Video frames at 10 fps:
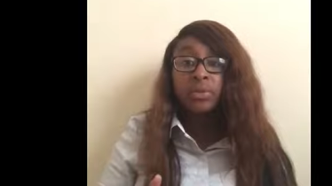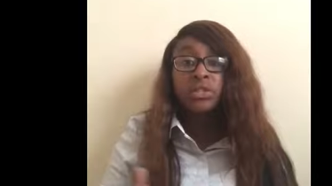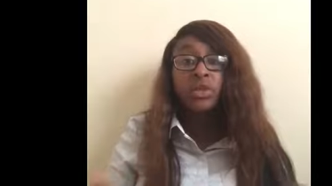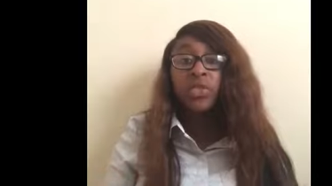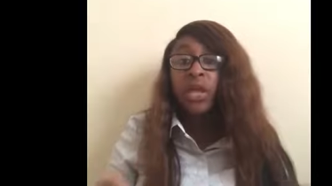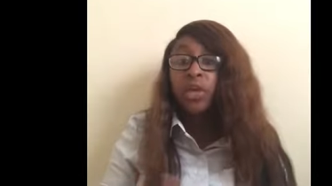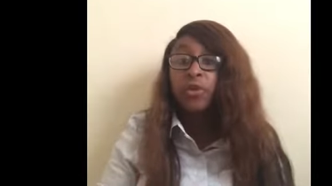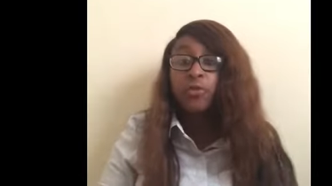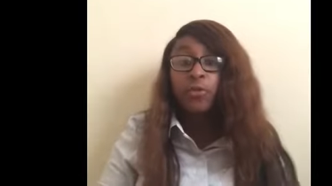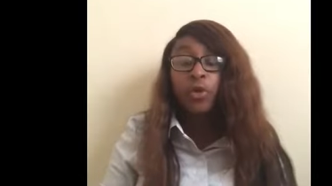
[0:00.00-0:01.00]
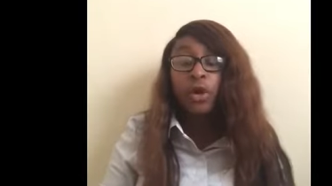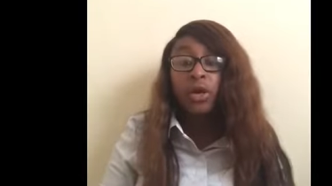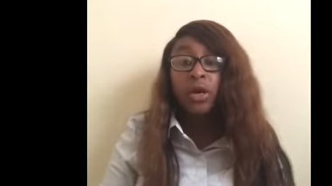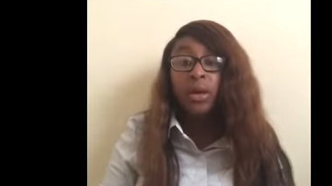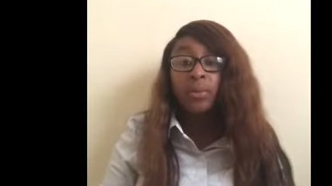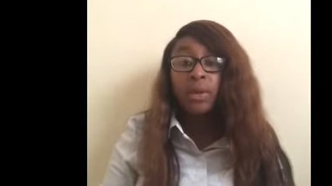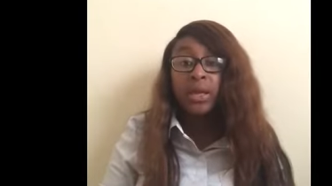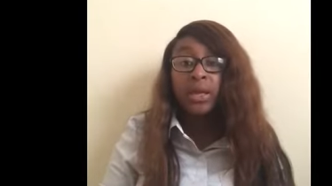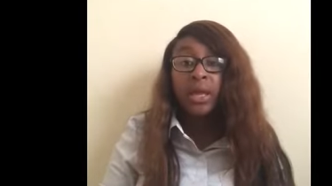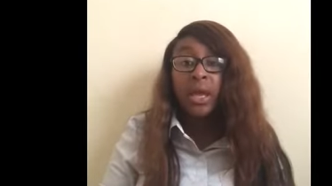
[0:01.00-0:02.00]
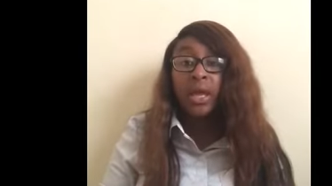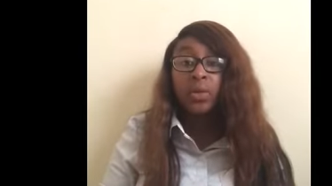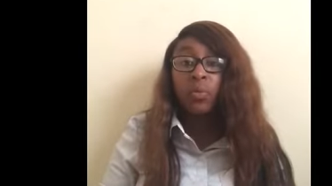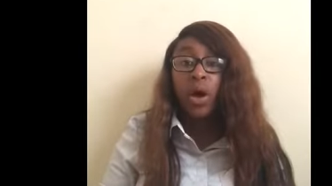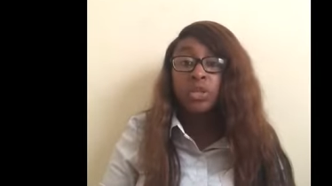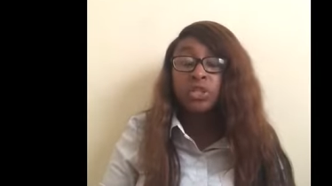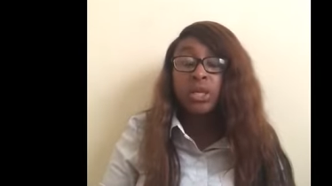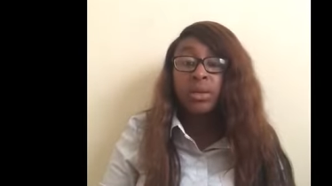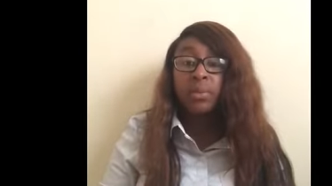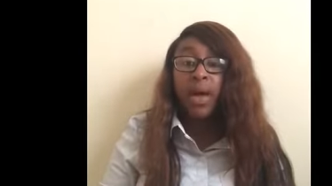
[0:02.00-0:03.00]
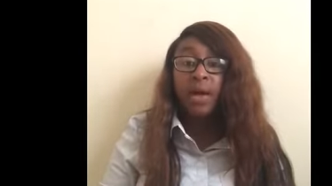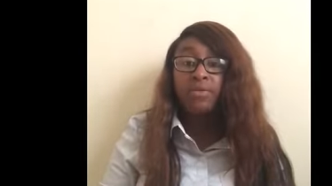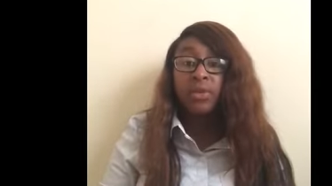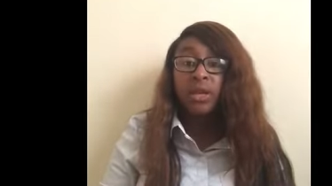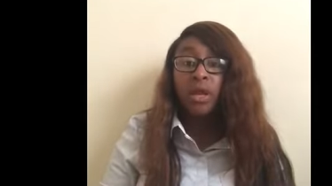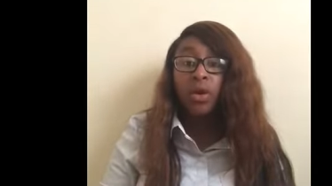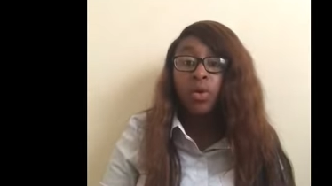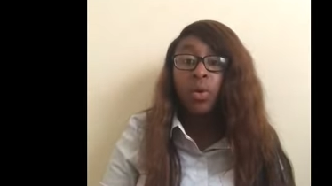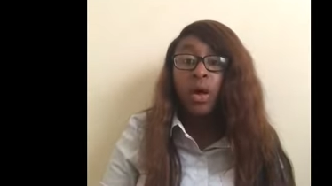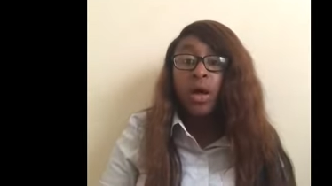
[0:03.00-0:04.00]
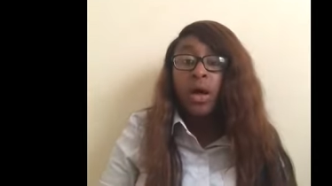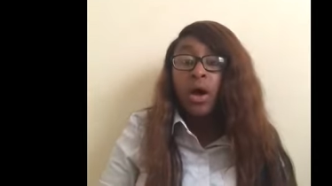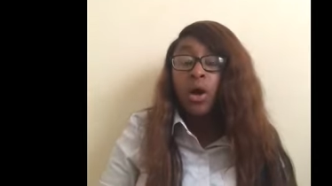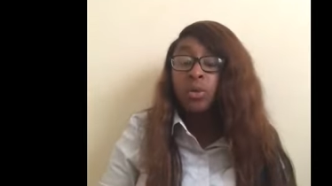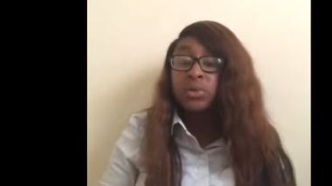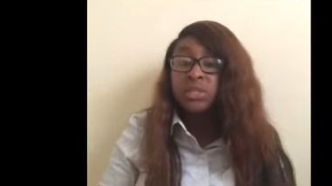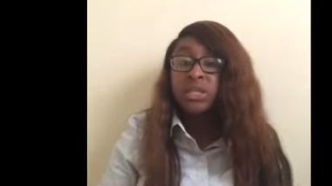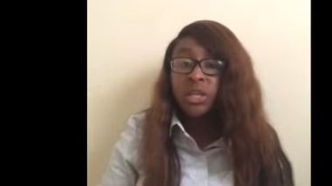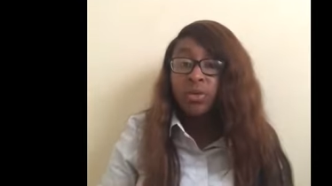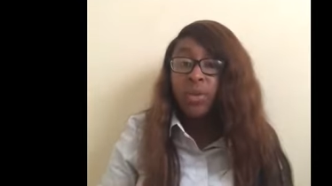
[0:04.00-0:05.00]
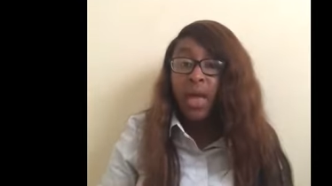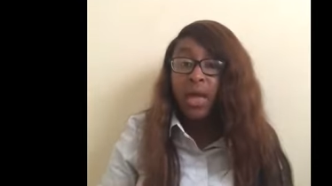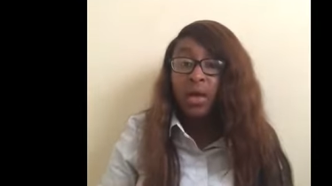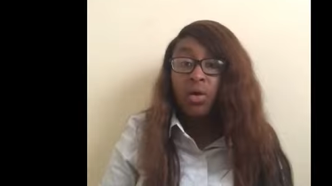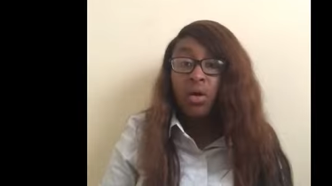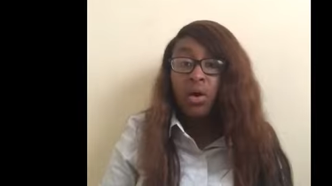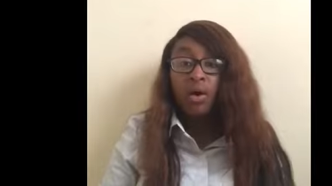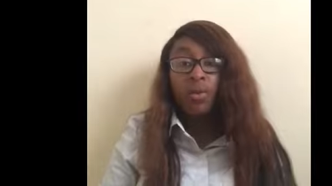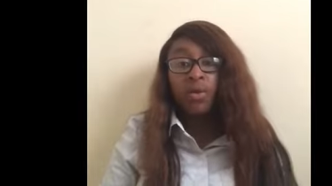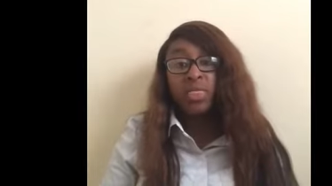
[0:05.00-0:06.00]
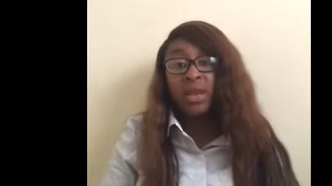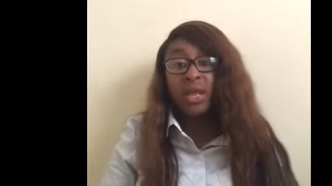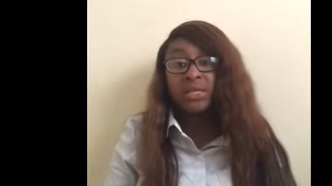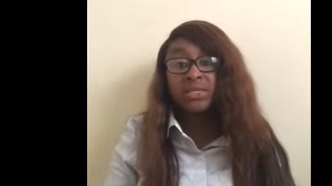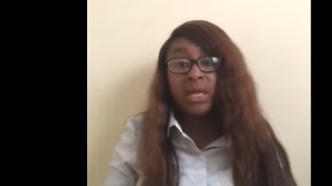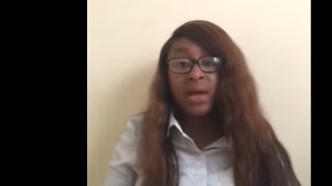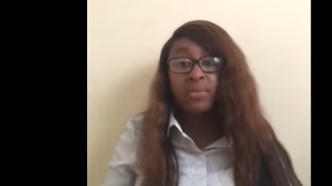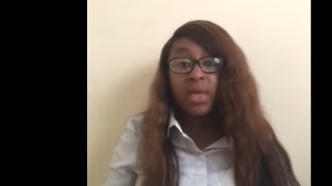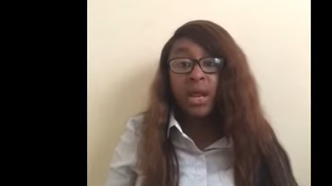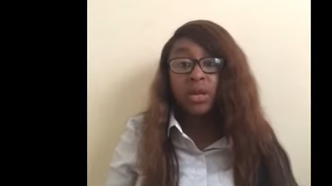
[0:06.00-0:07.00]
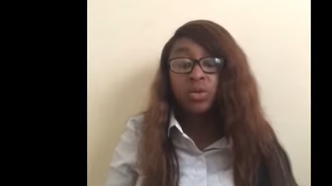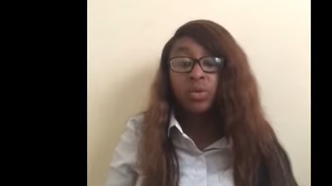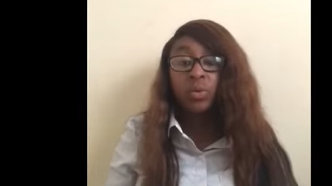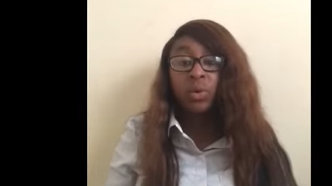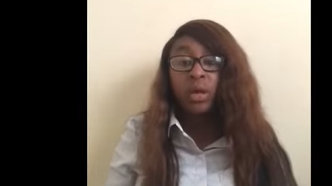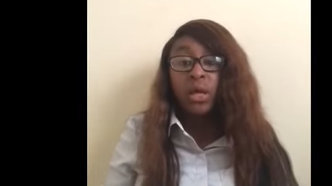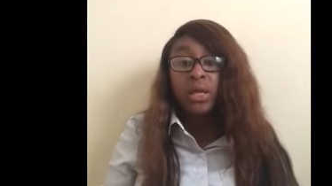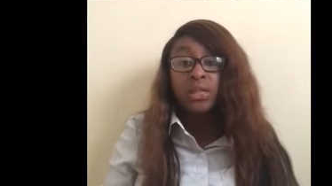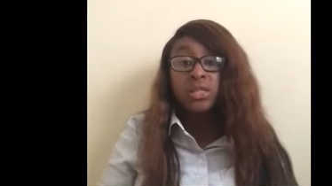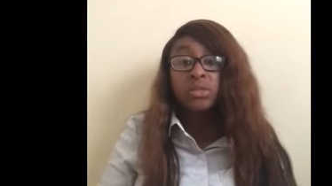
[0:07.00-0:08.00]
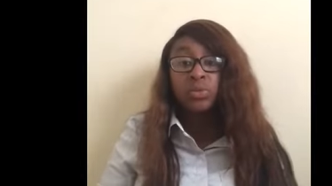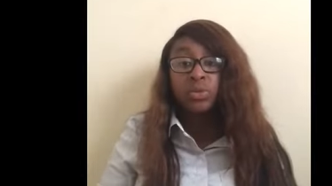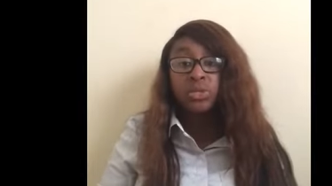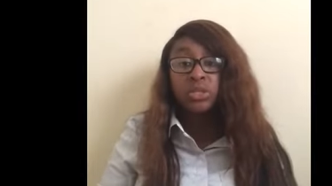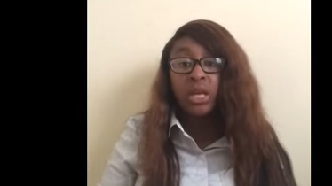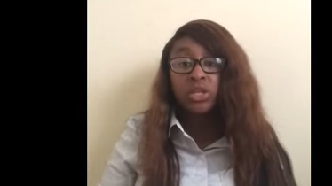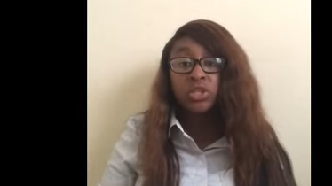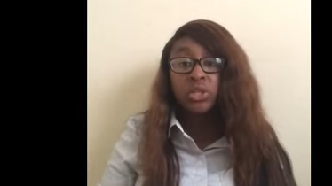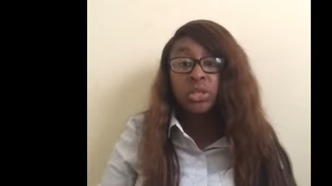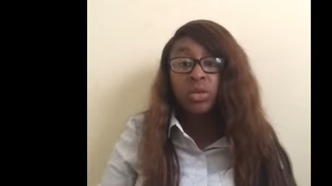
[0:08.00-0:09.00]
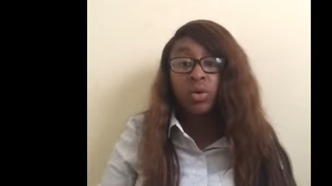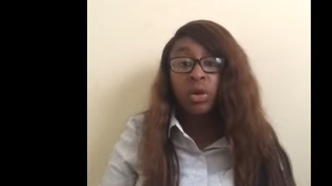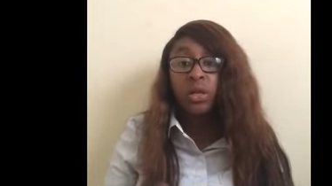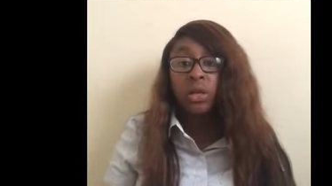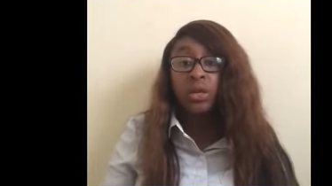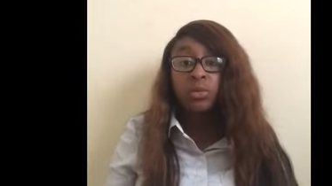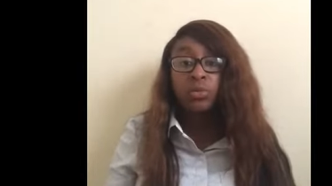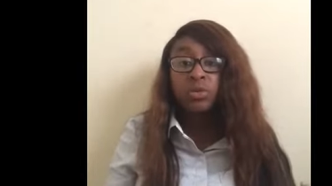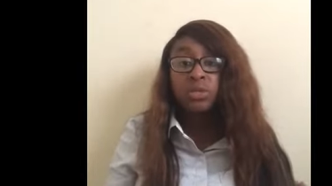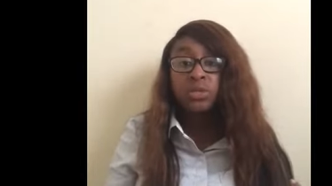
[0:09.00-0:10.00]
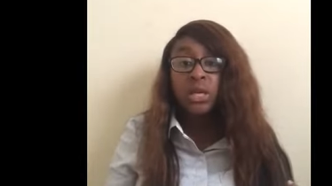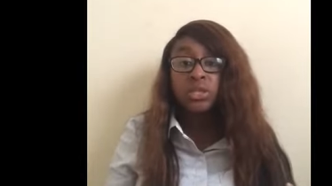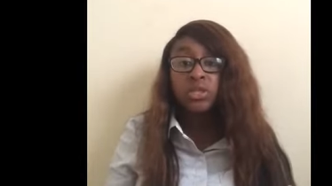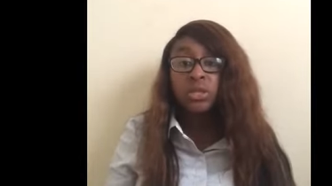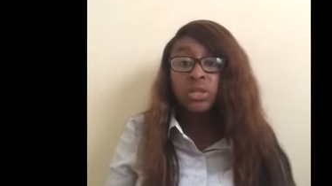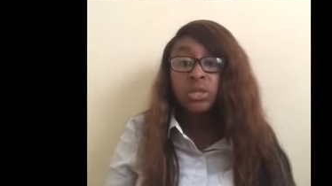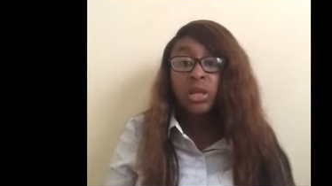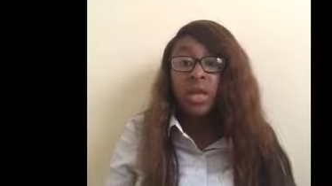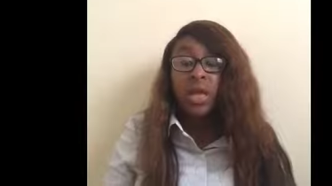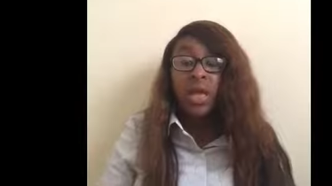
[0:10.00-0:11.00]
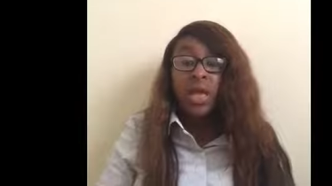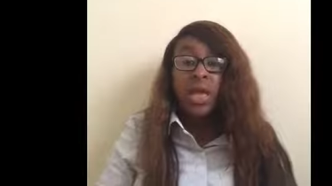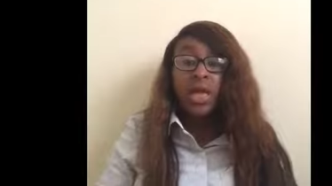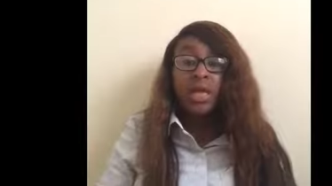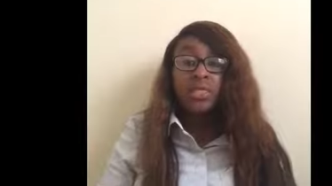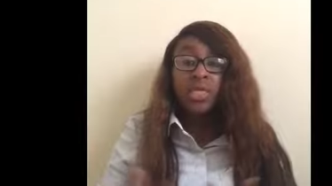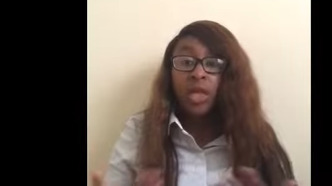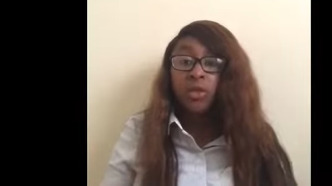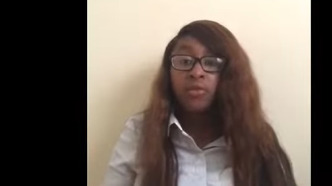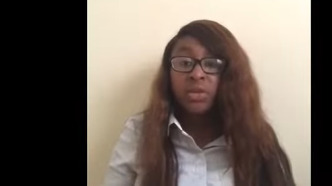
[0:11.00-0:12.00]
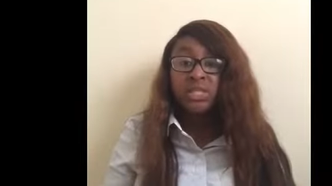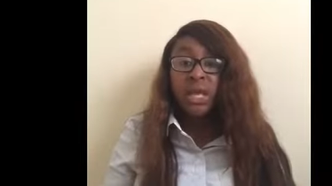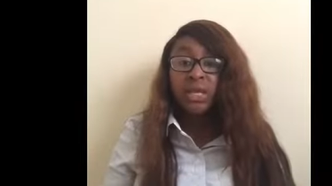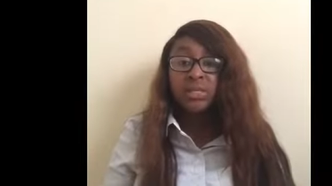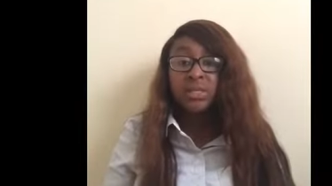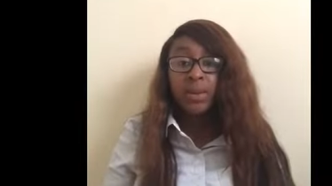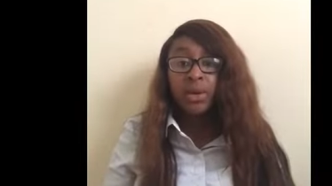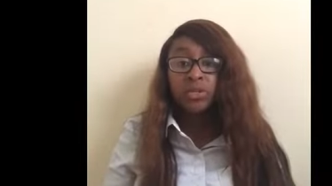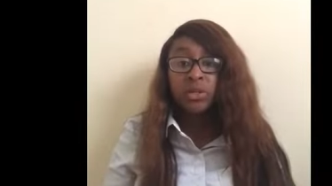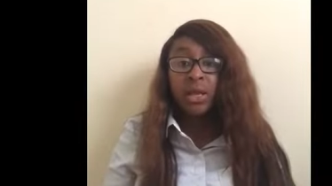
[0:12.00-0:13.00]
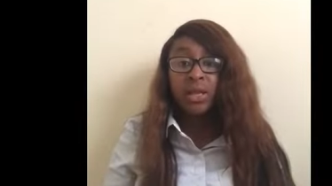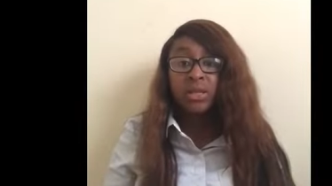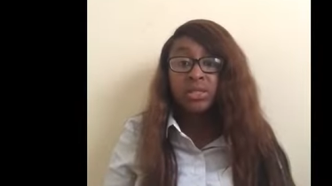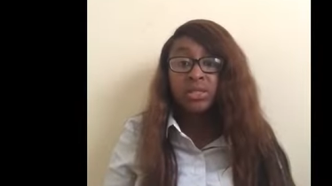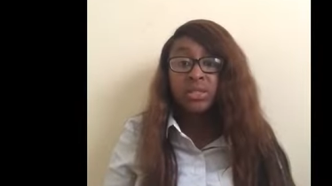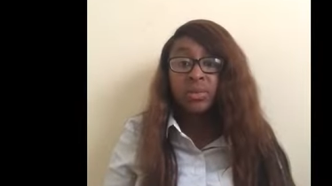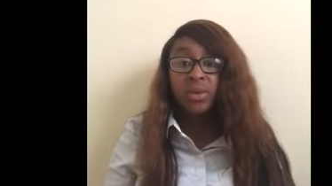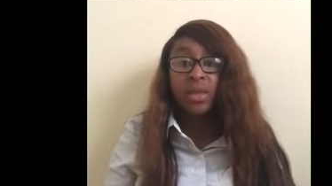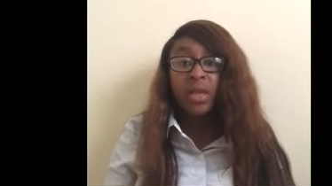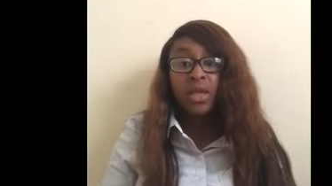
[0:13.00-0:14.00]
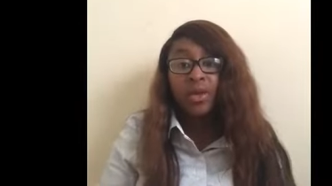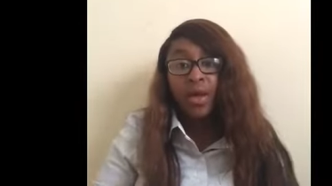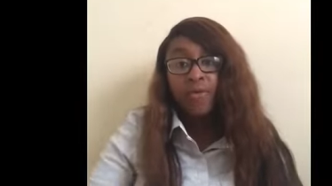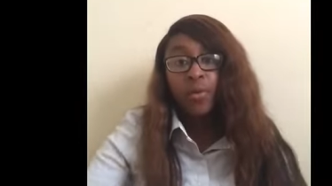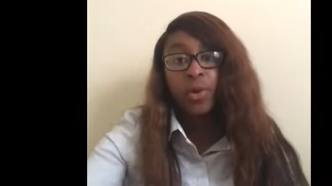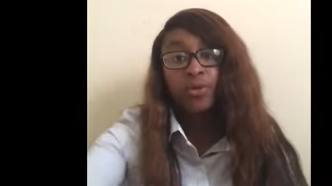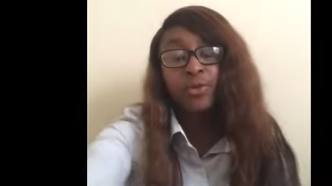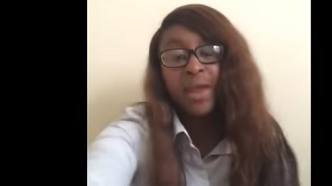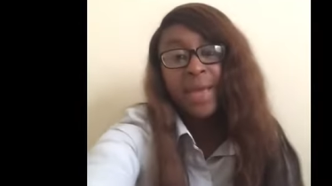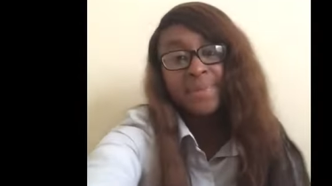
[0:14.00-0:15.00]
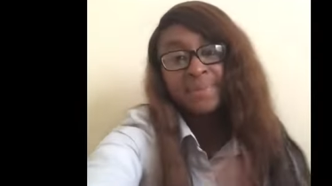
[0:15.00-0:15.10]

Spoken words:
So thank you for coming and watching my video. Hope to see you back on the next time that I do this presentation or any other presentation. And thank you for taking the time out your day to listen to me. And you have a wonderful day.